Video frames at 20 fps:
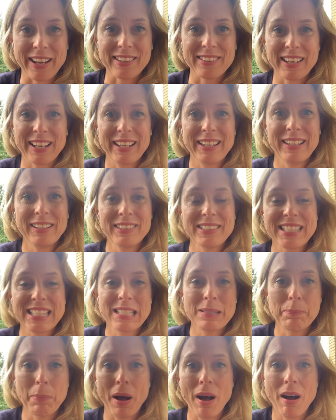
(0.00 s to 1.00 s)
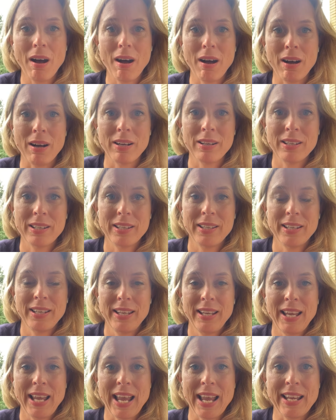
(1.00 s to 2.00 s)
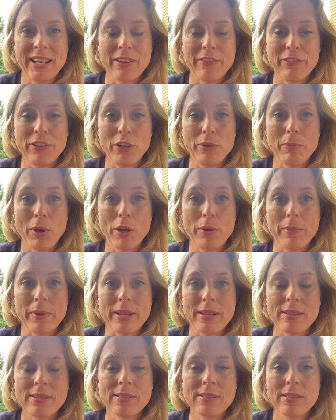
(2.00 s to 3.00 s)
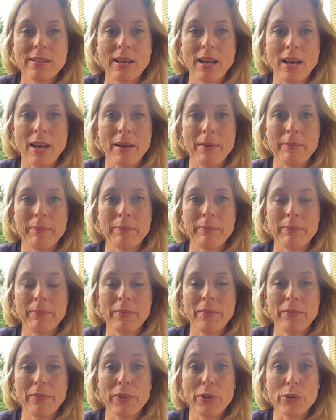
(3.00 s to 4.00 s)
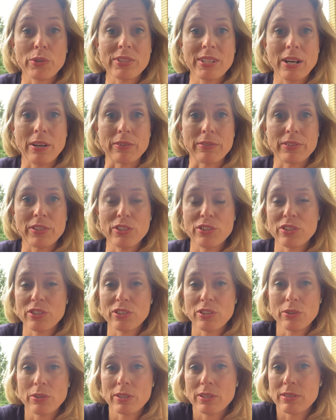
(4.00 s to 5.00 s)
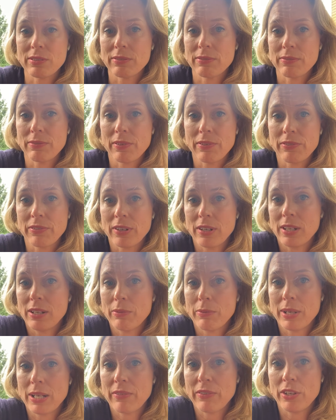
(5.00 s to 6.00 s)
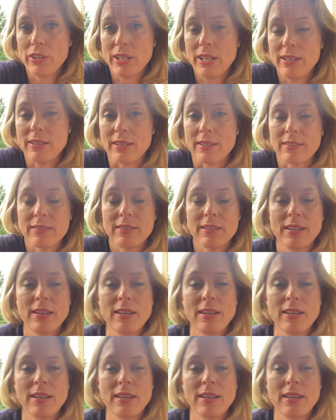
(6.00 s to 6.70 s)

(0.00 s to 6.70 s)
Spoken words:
It's like a little spa in a few moments for yourself, and you just do it for free whenever you need it.